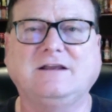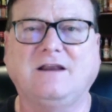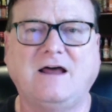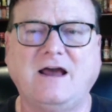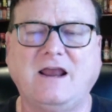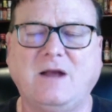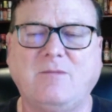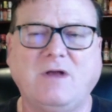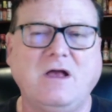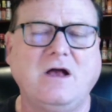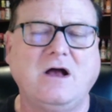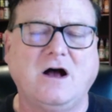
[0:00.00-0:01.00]
lineup
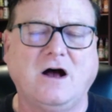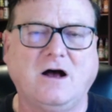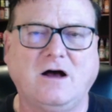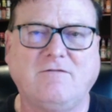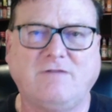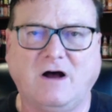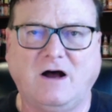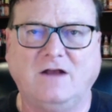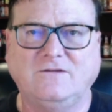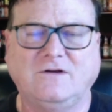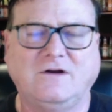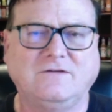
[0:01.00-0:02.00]
of hot
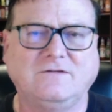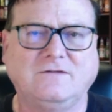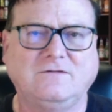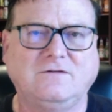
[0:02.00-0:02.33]
sauces.